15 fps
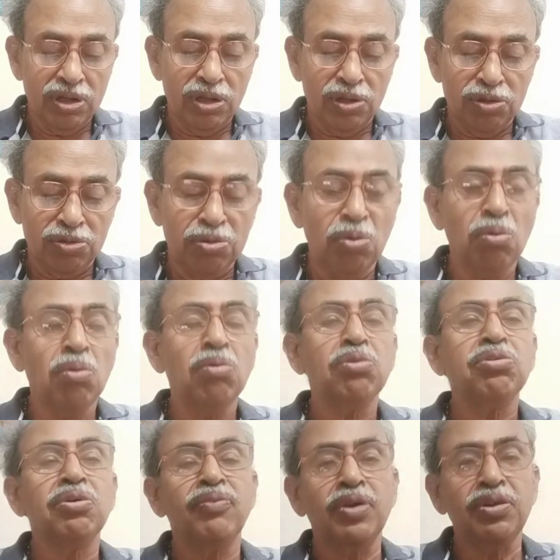So
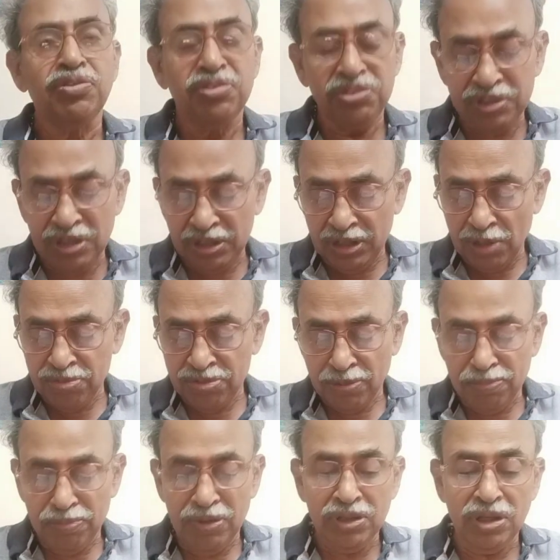when 16 grams of
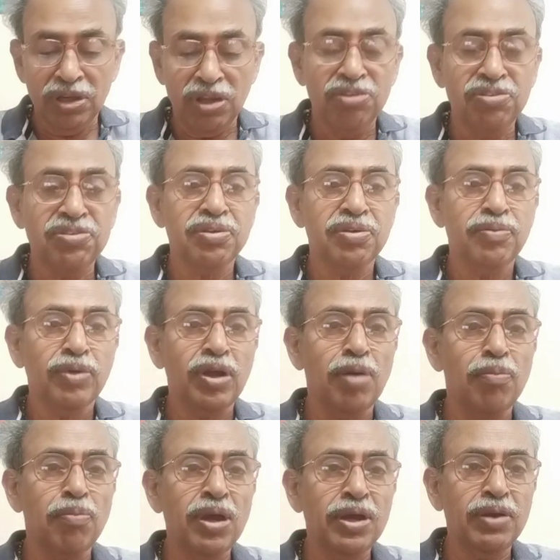methane is
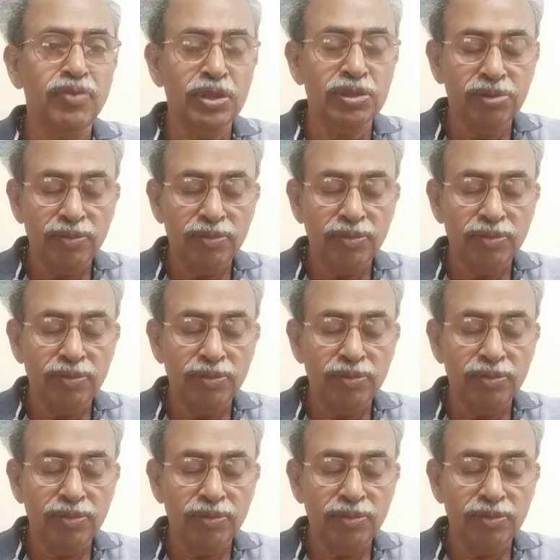combined with